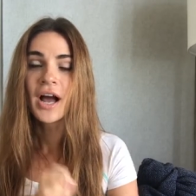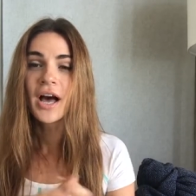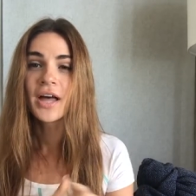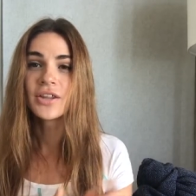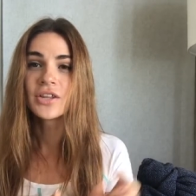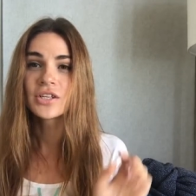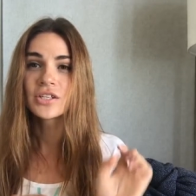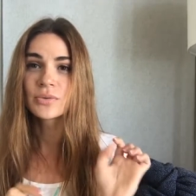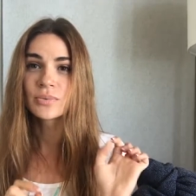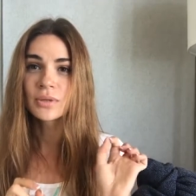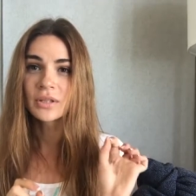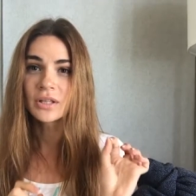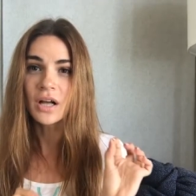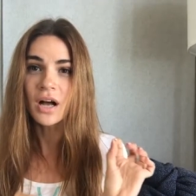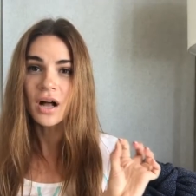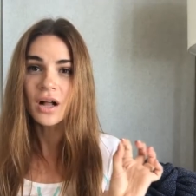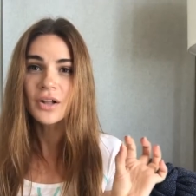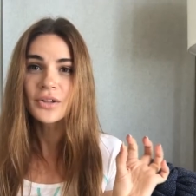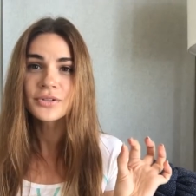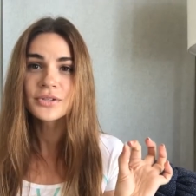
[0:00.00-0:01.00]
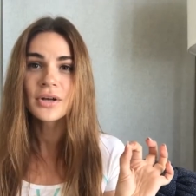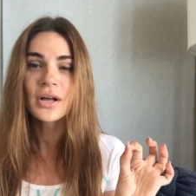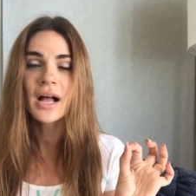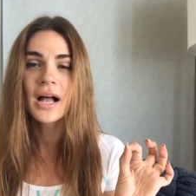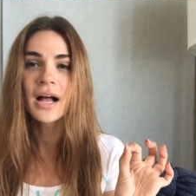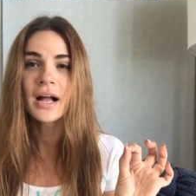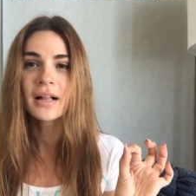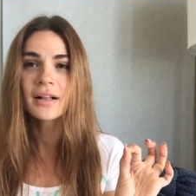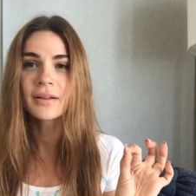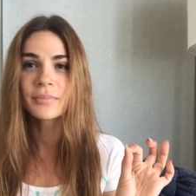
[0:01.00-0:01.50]
and this will also
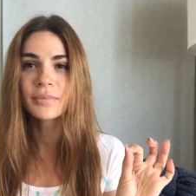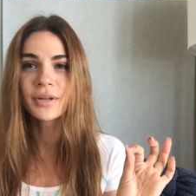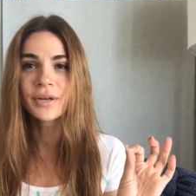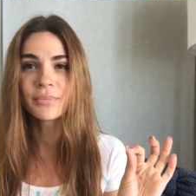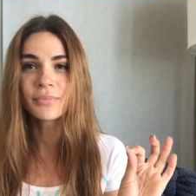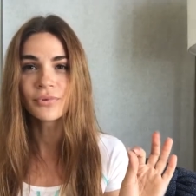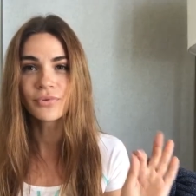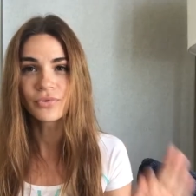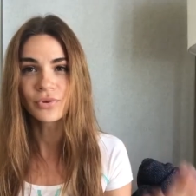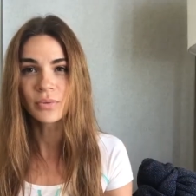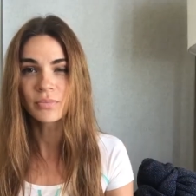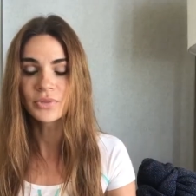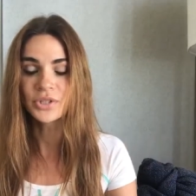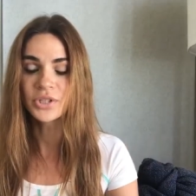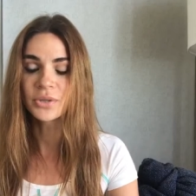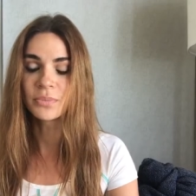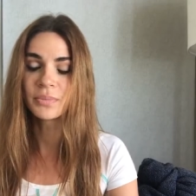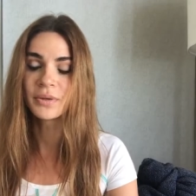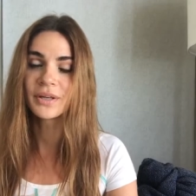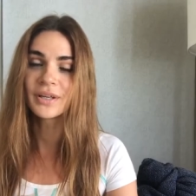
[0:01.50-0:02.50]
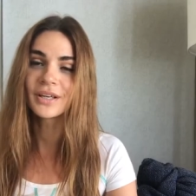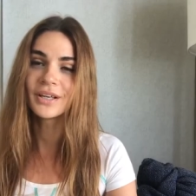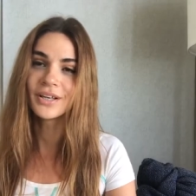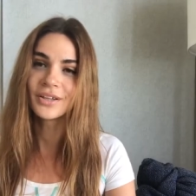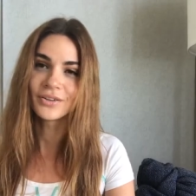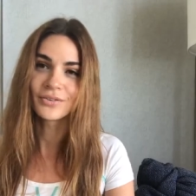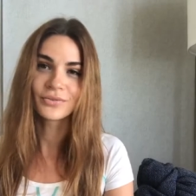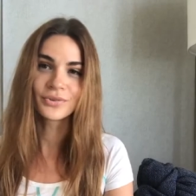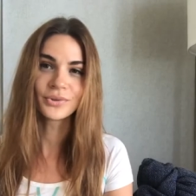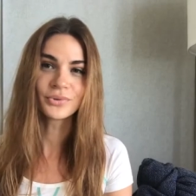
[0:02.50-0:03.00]
help them from chipping in
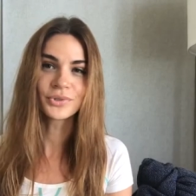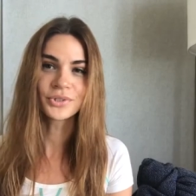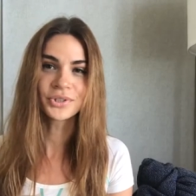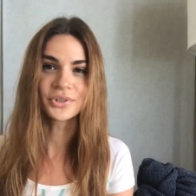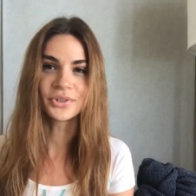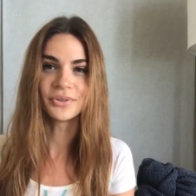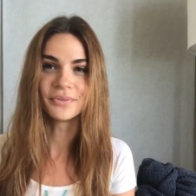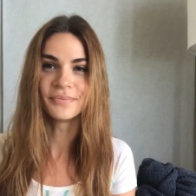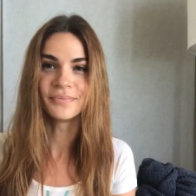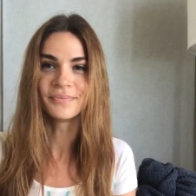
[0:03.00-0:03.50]
the future.